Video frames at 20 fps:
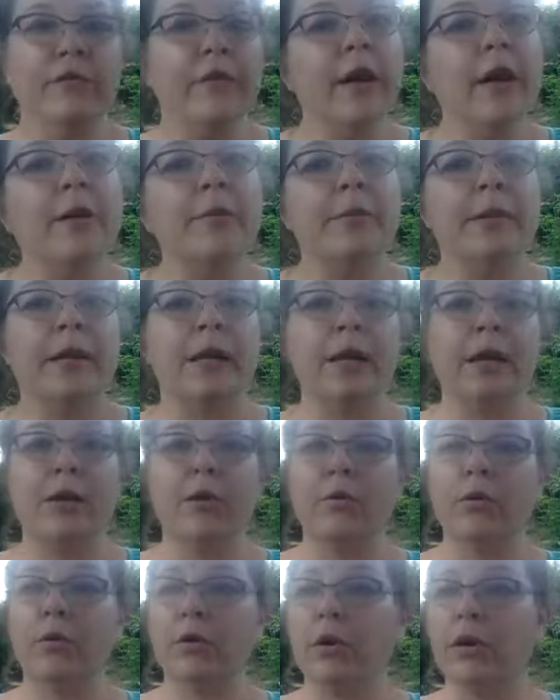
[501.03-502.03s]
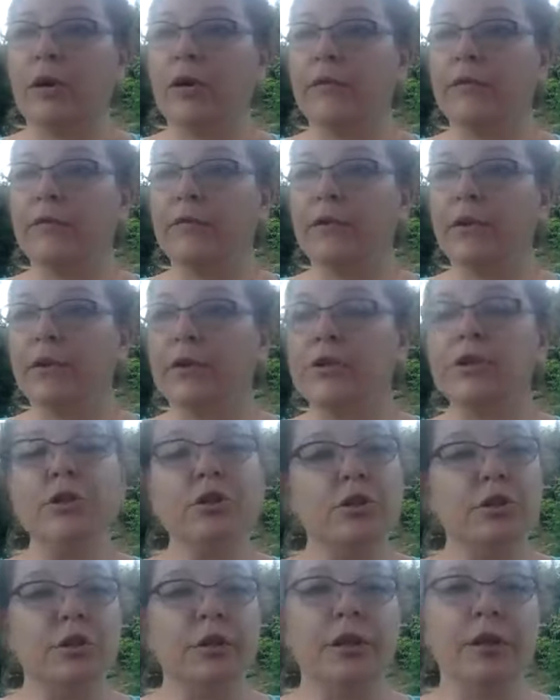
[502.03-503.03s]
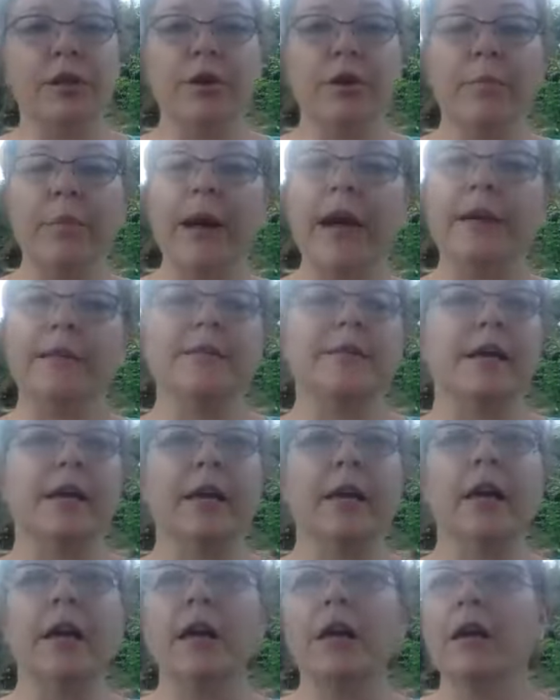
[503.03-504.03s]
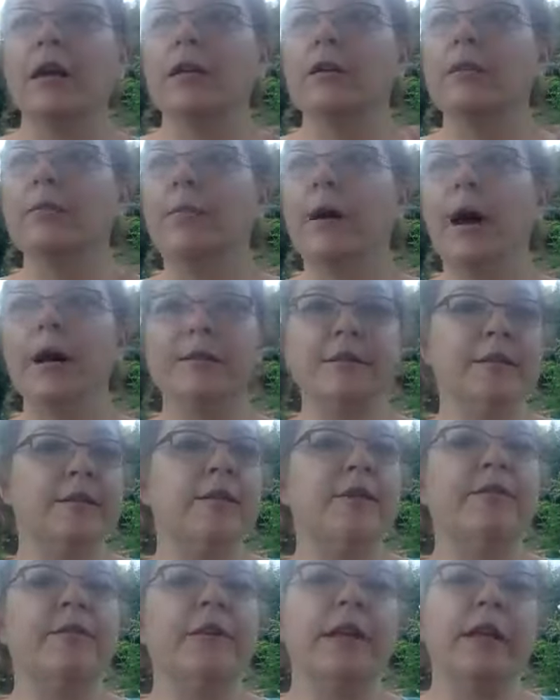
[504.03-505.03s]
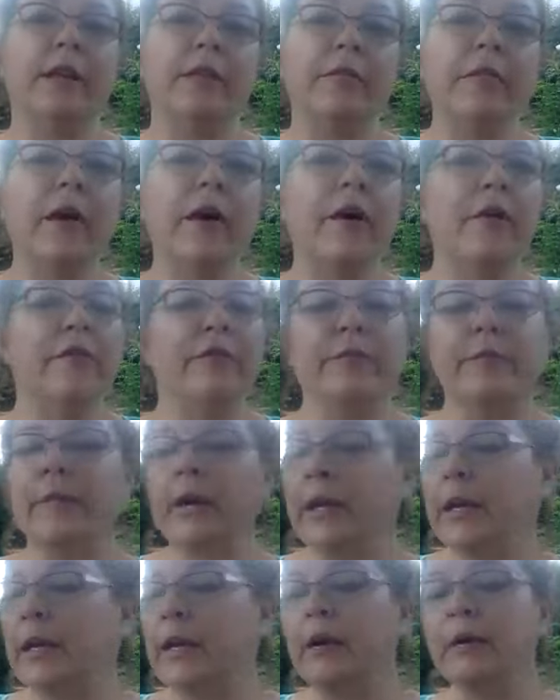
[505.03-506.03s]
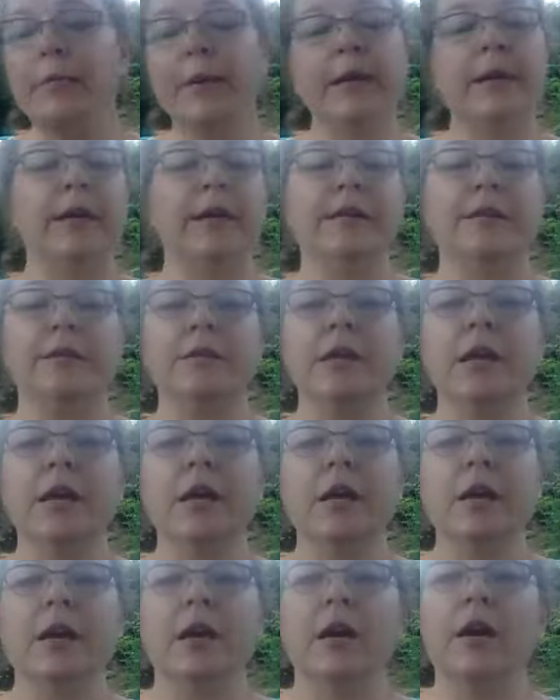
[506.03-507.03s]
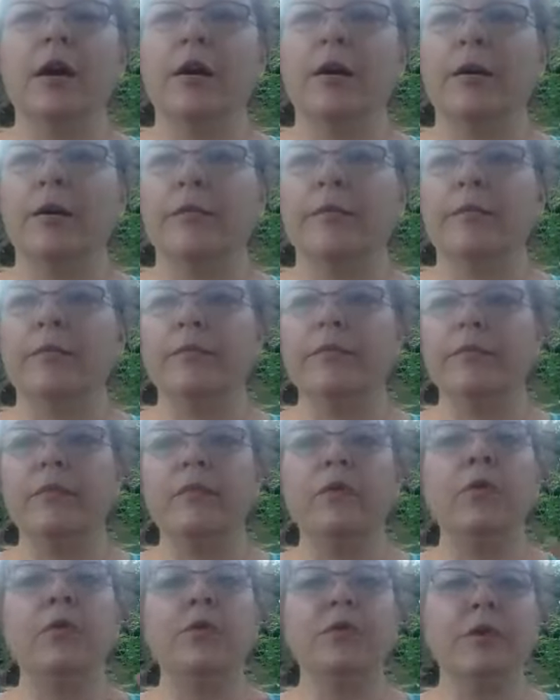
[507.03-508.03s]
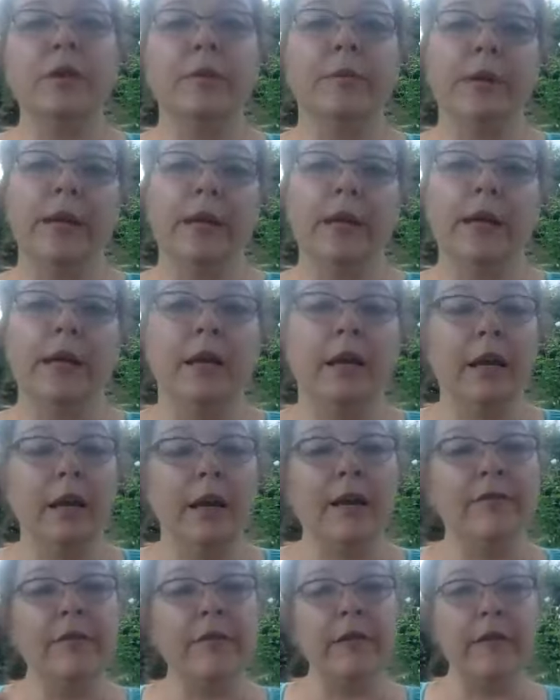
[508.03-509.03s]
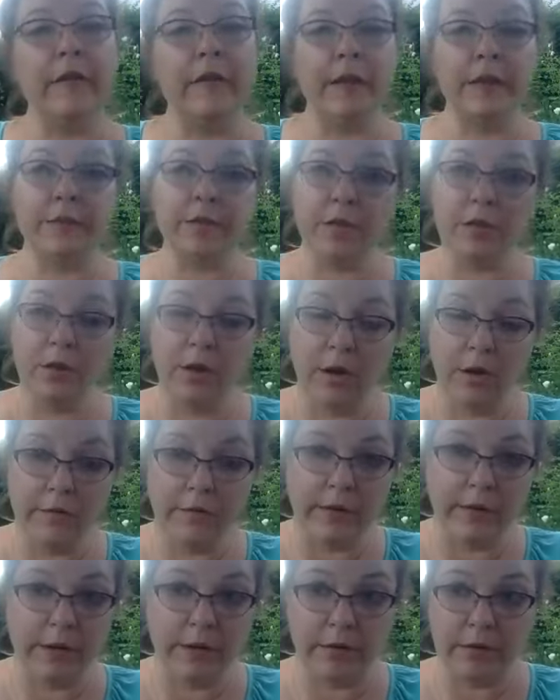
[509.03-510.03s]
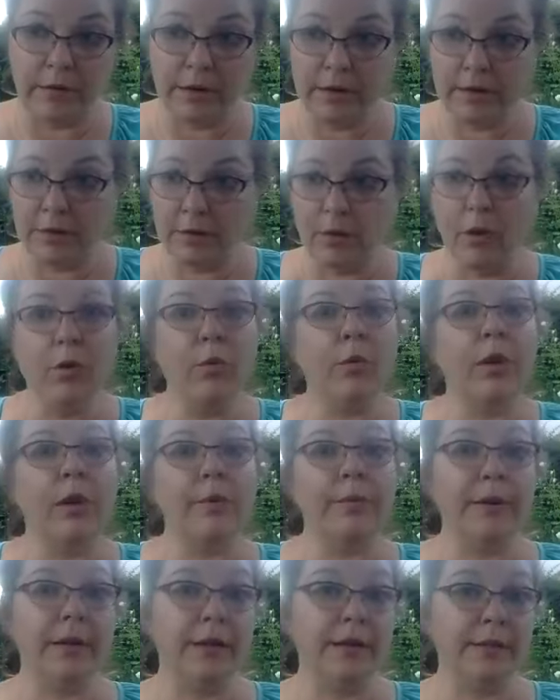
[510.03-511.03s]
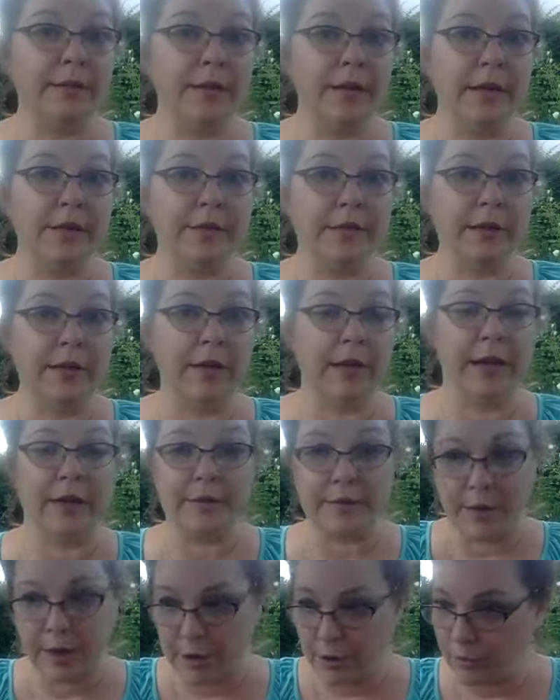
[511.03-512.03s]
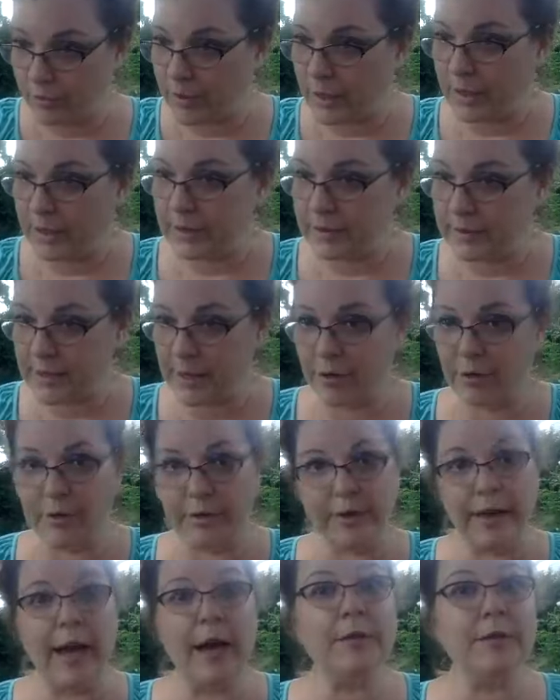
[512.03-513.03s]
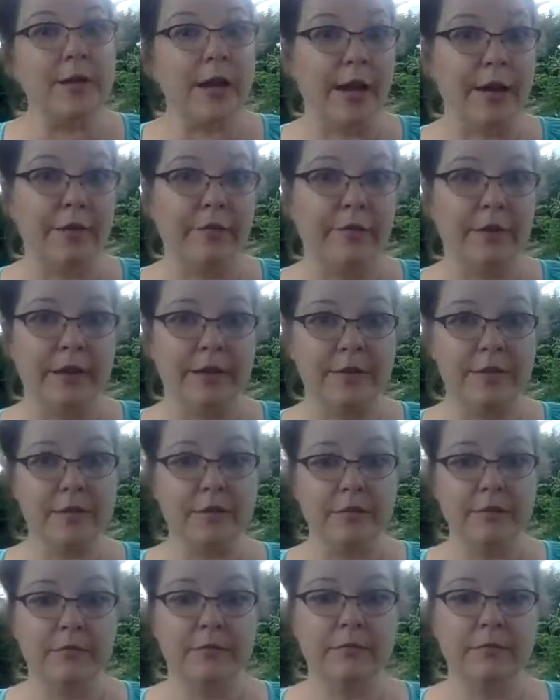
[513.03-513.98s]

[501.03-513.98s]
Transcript: family, or for your children, your pets, like positivity, love, money, abundance, those can be in. And everything that's that you don't want to be in stays on the outside. You write it down on the outside of this